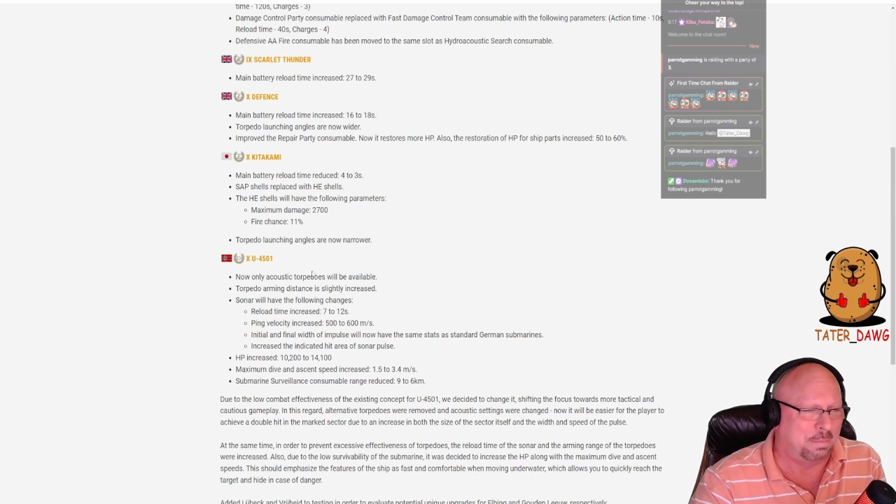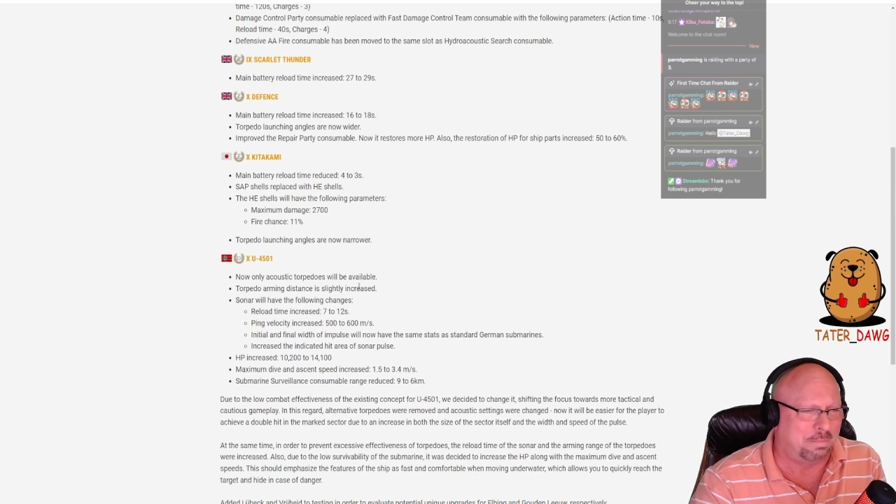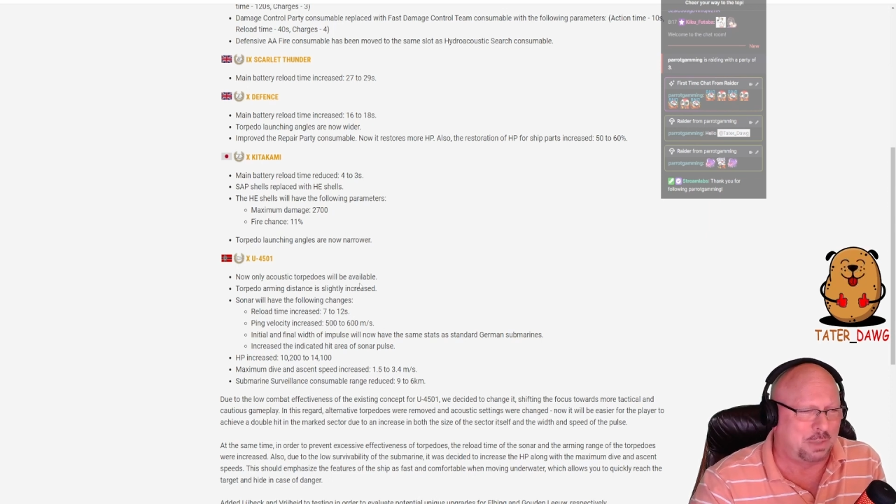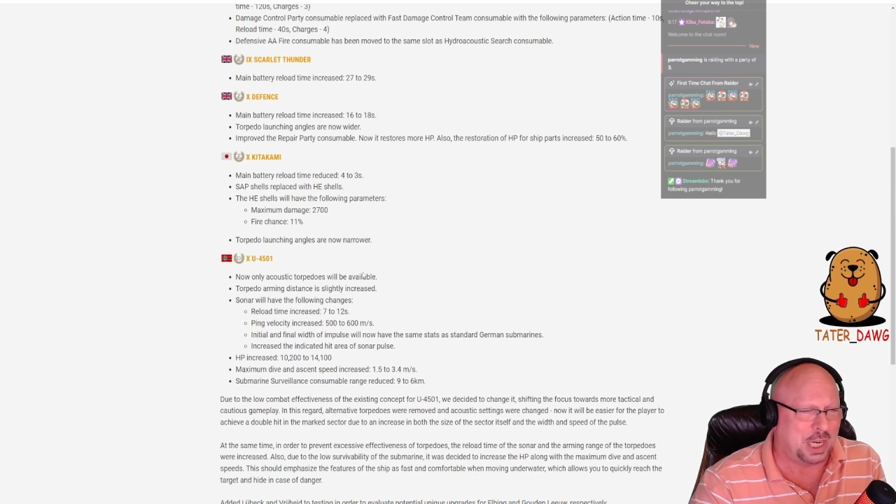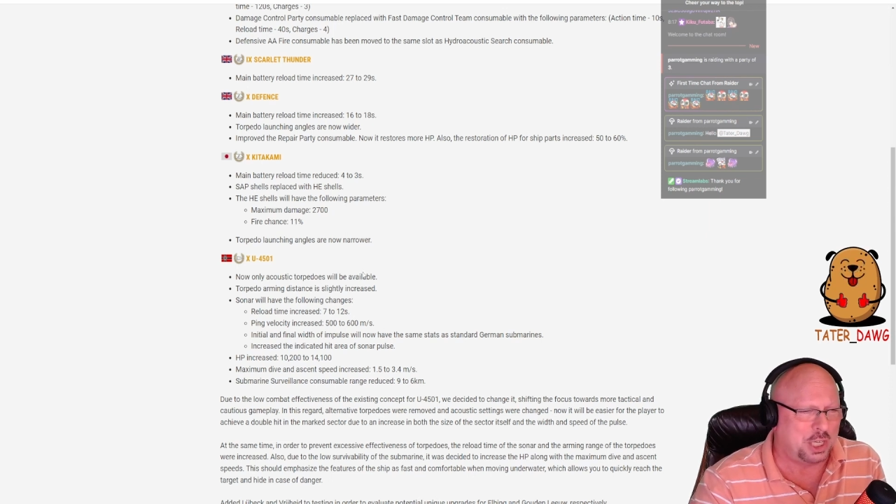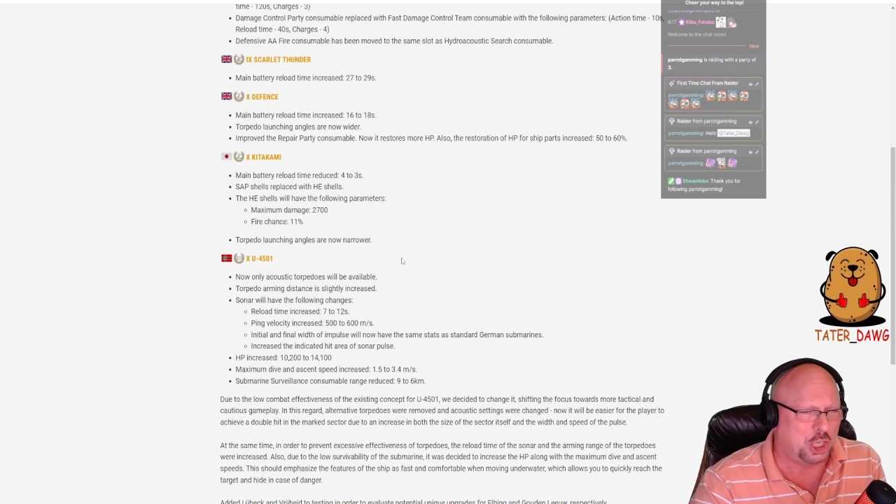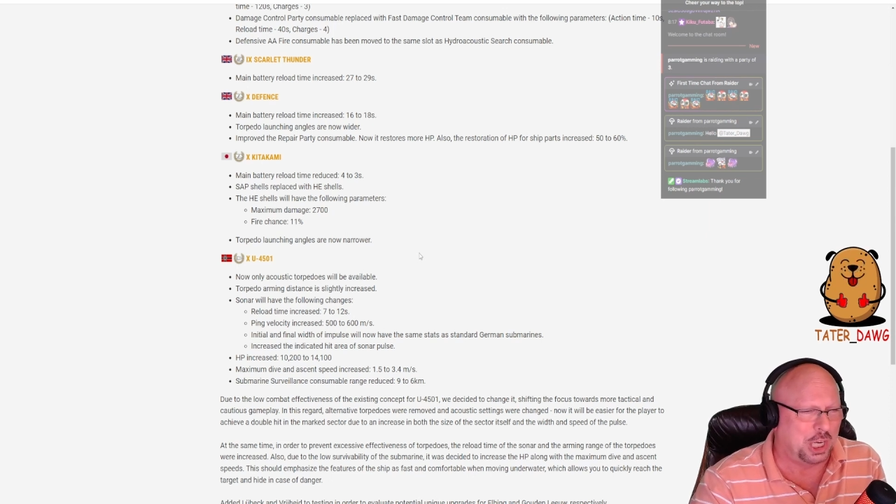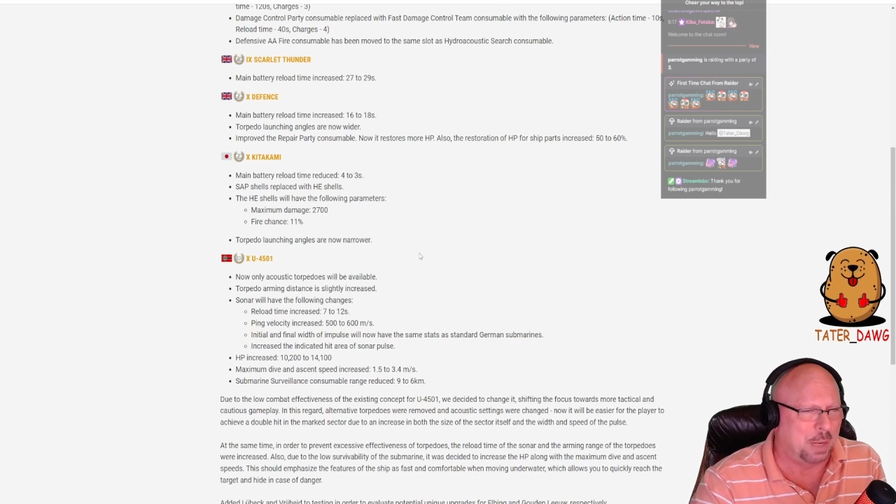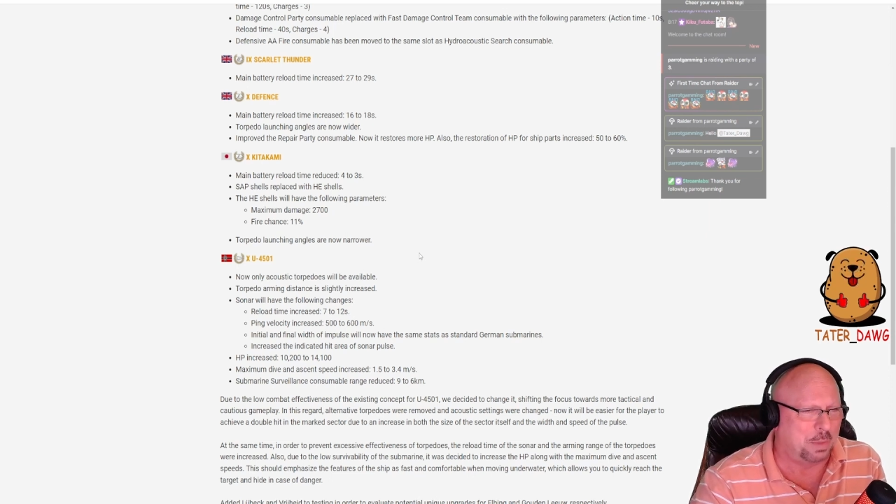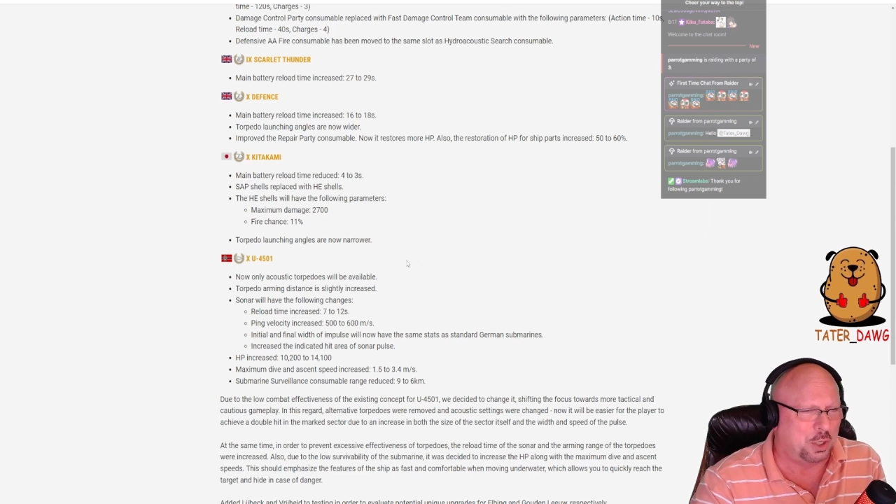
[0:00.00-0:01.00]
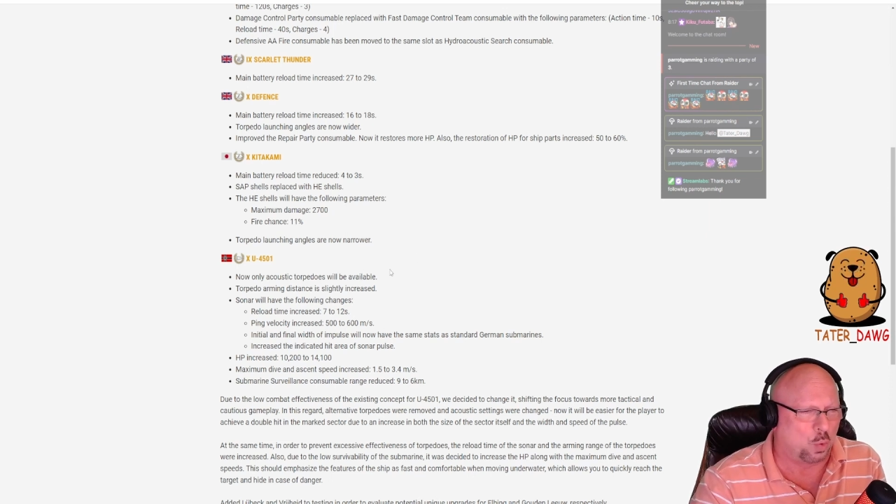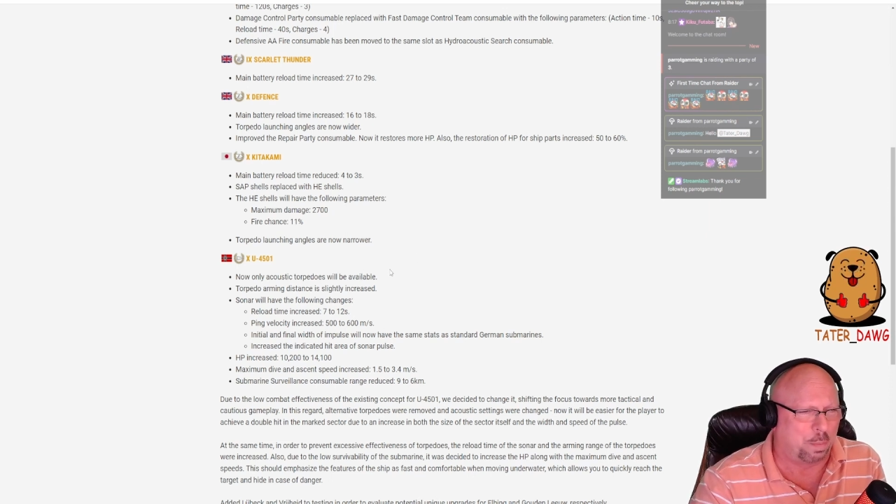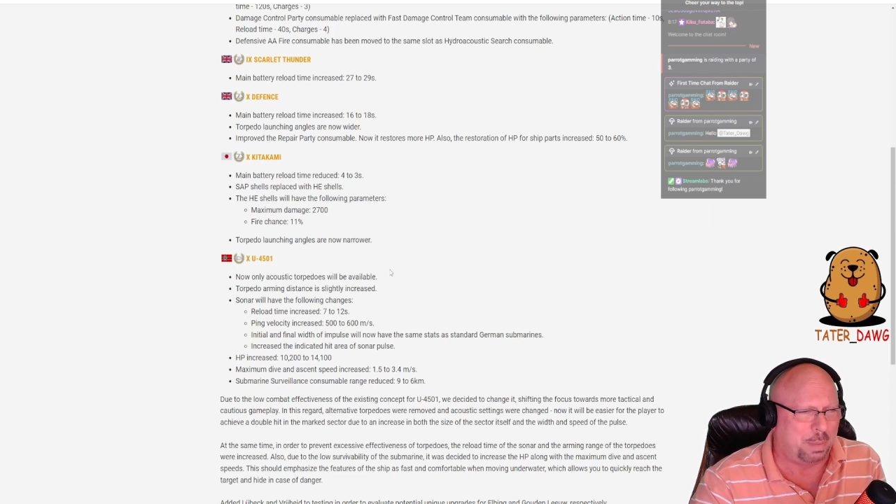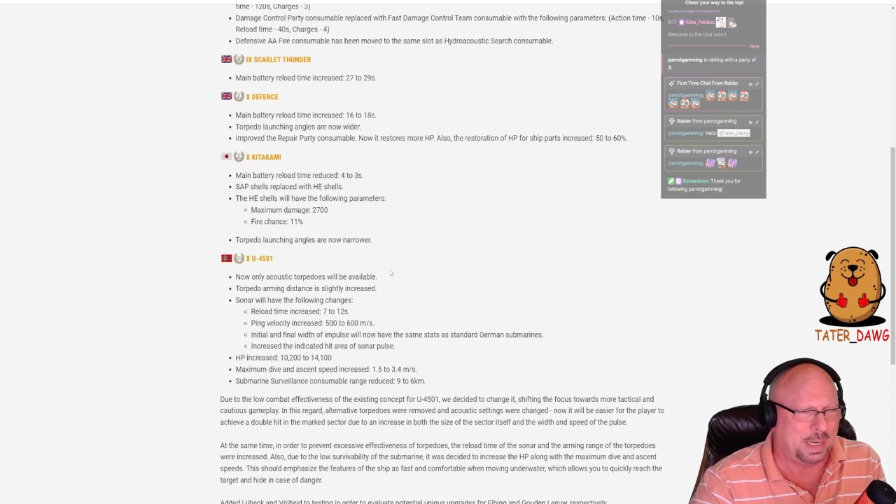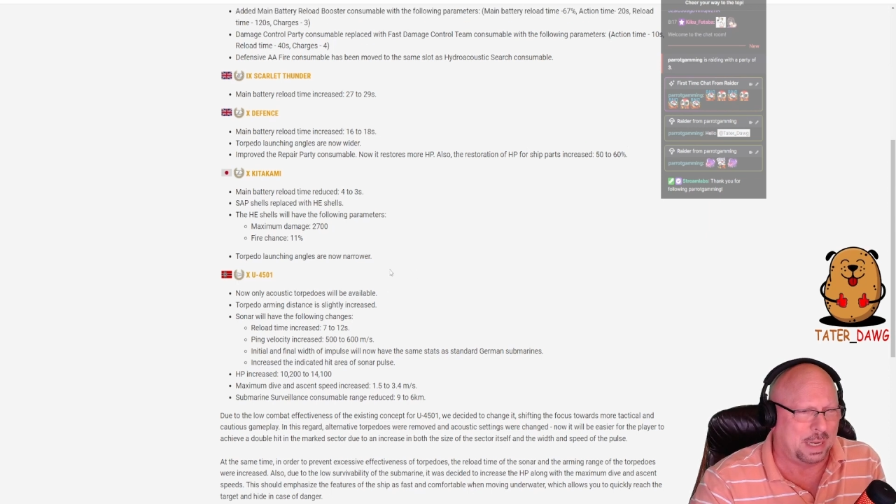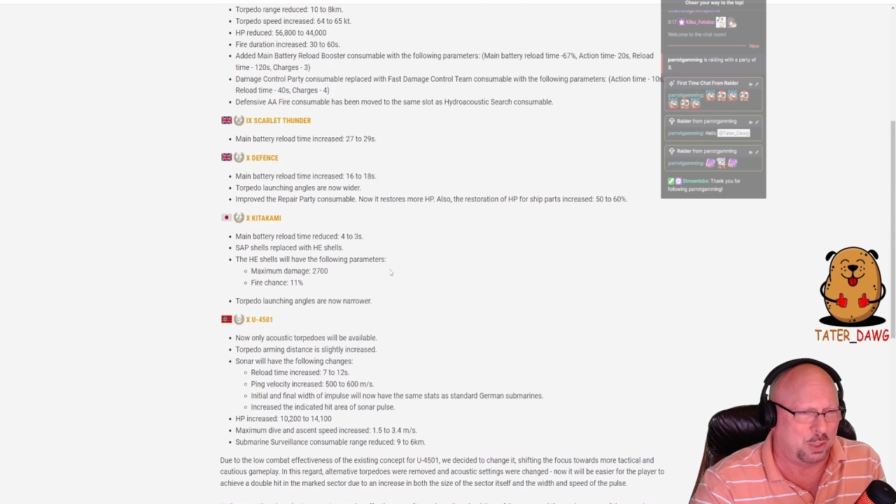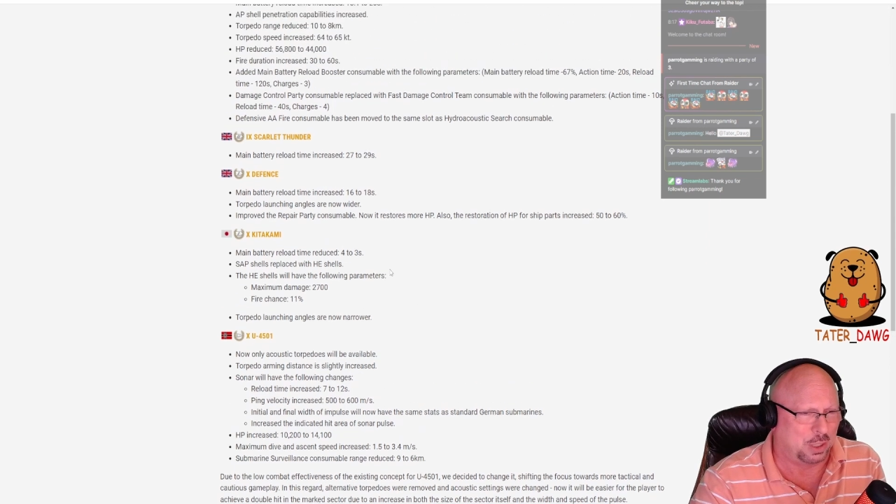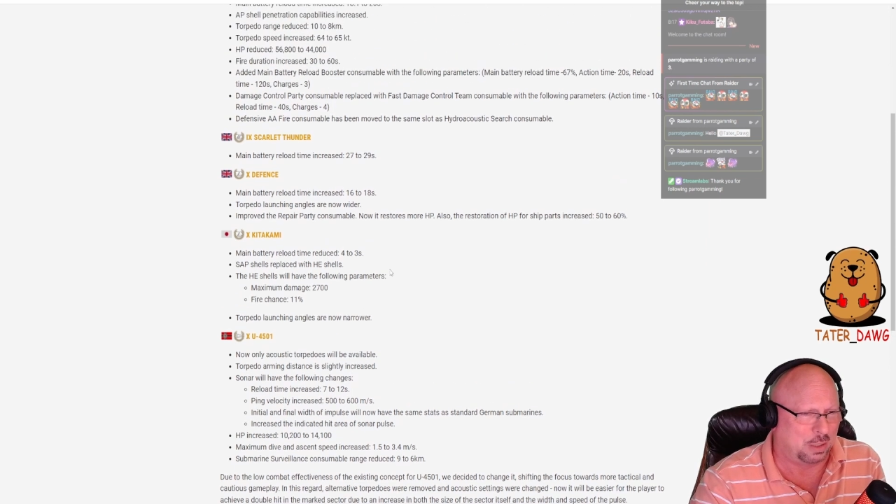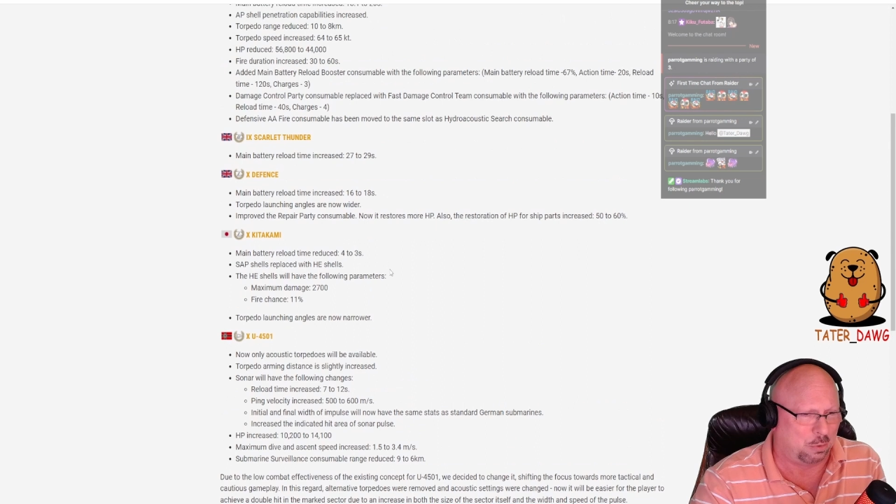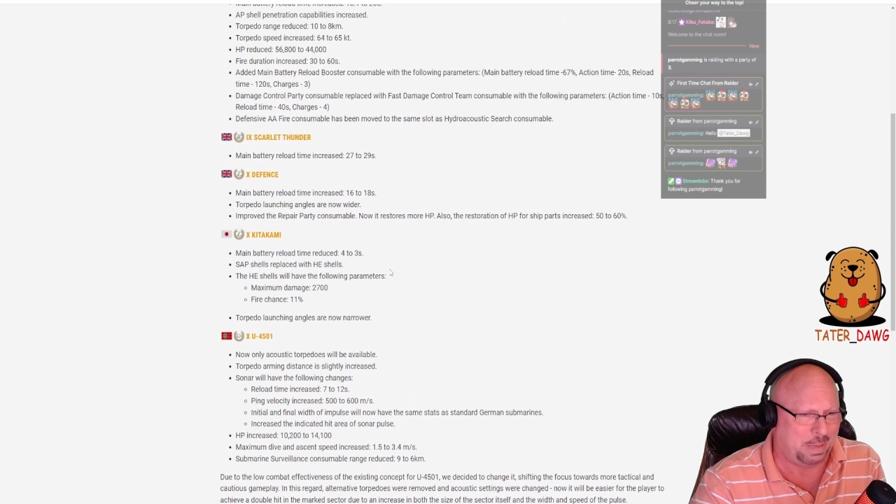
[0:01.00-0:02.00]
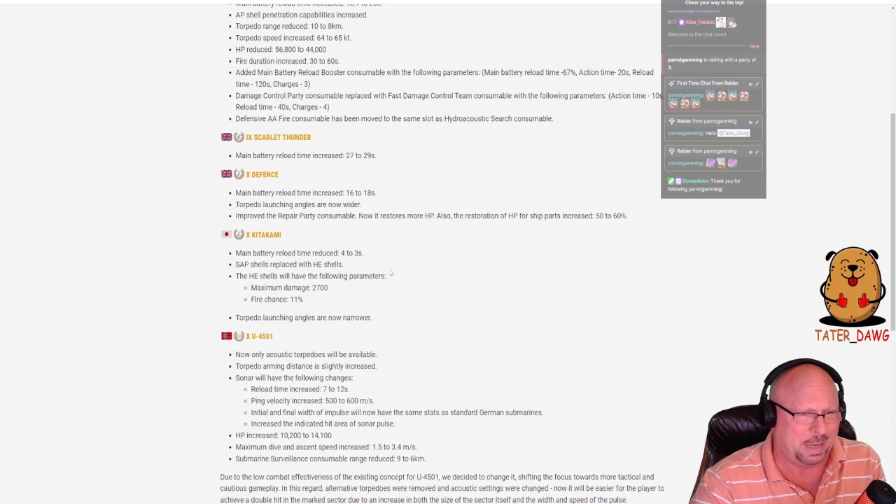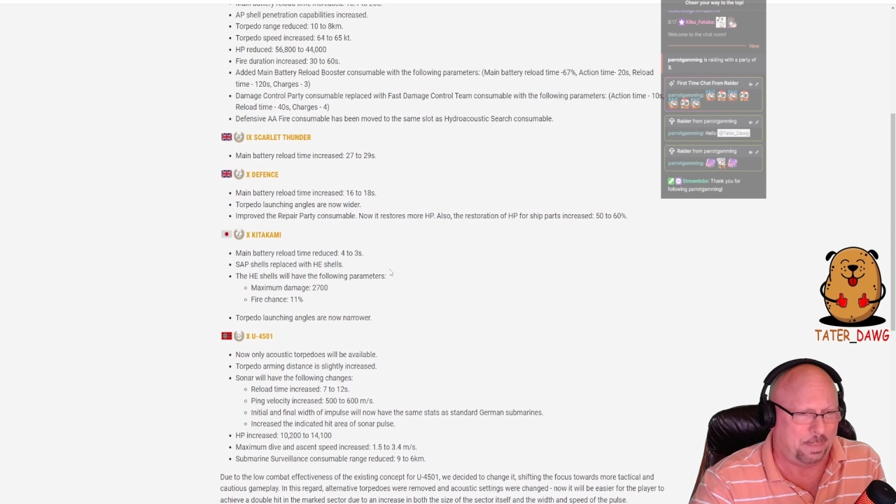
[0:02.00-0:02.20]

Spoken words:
changing up the torpedoes a little bit.